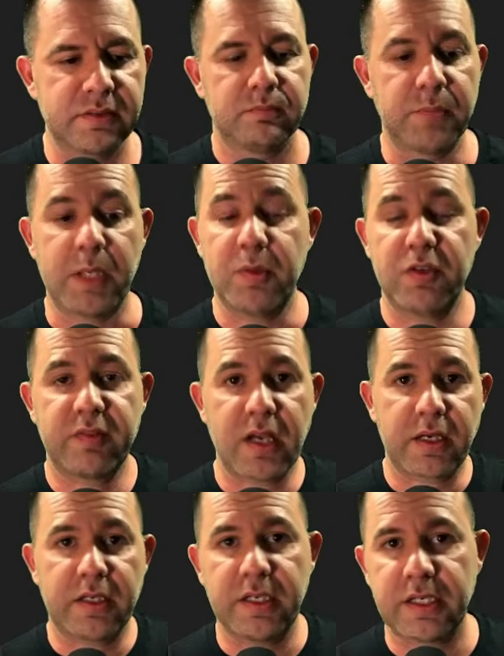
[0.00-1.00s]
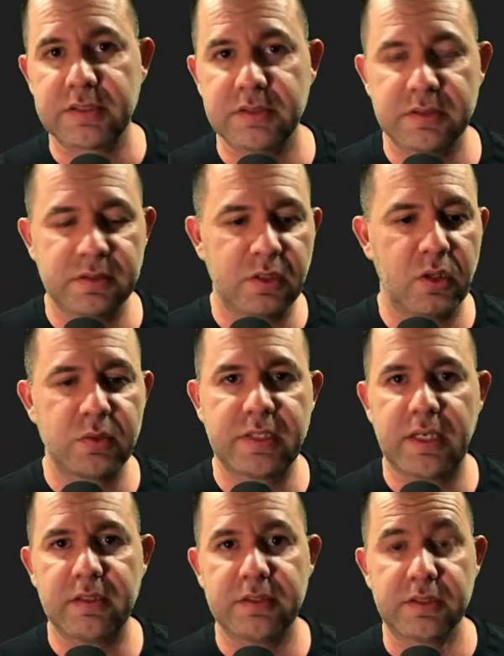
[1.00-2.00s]
Maybe you've got connections in the
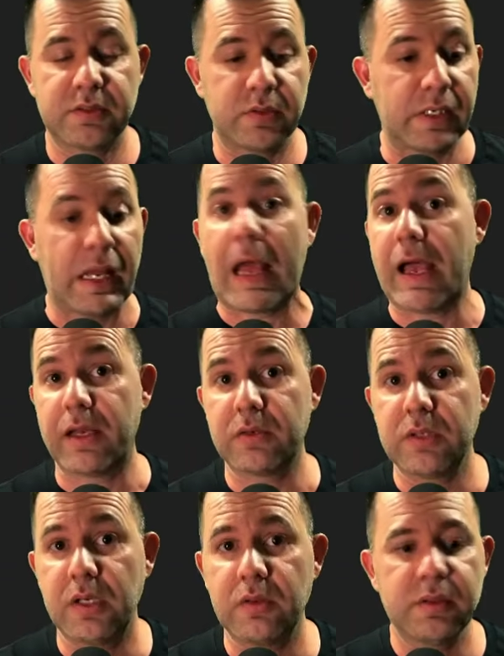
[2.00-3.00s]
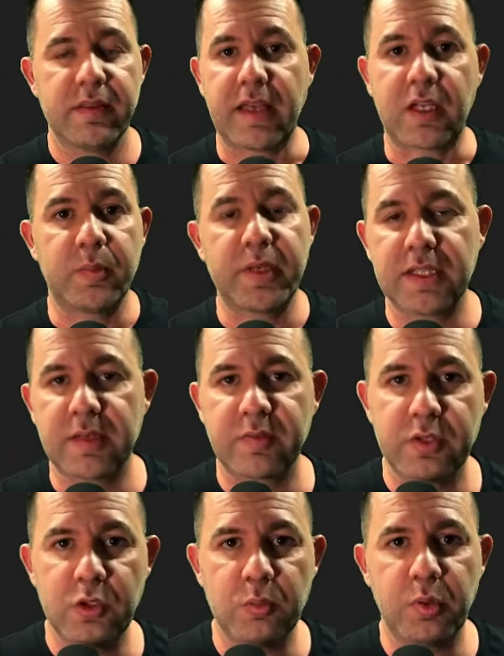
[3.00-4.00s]
hotel industry. I don't know. That could be a lever
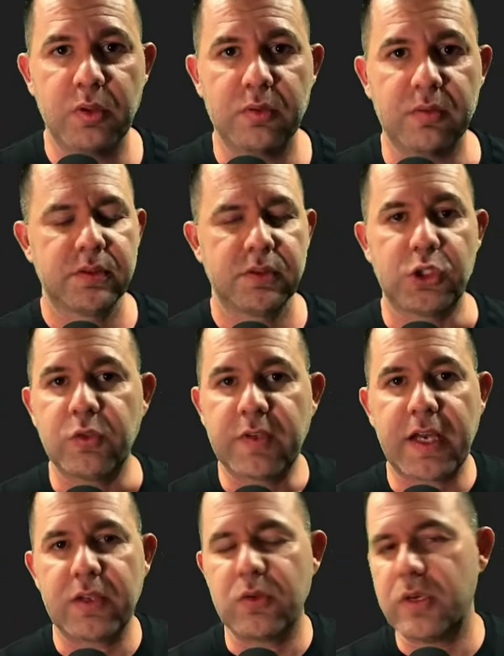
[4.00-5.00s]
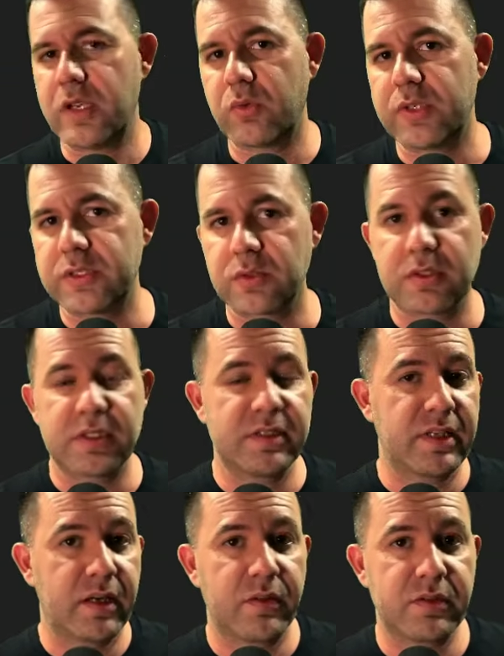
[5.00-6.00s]
you pull. You've got unique resources that
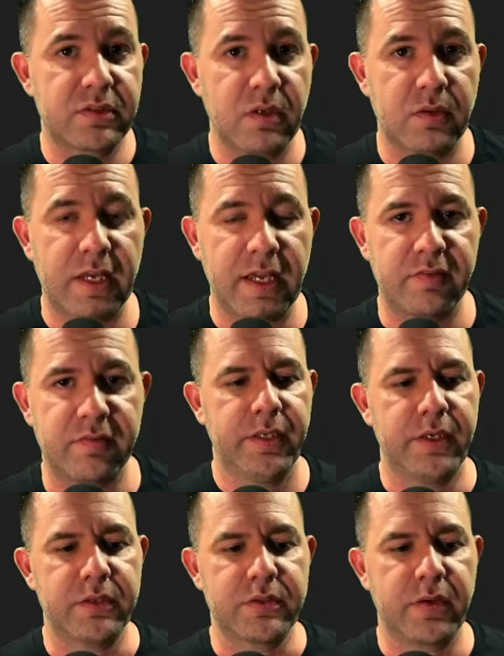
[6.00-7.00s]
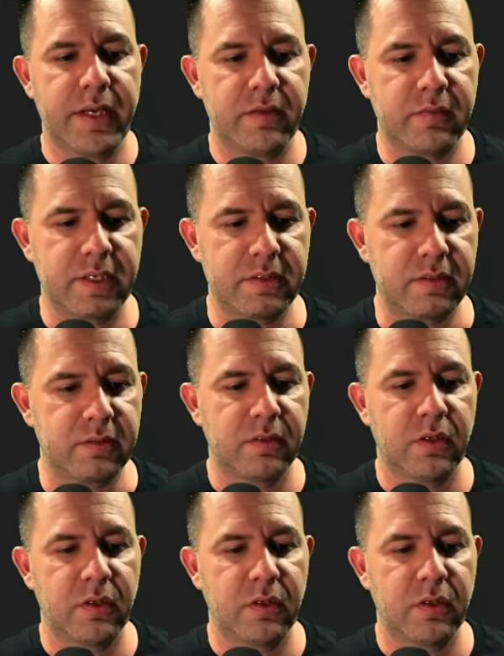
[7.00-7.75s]
others don't have. Here's your hand raiser.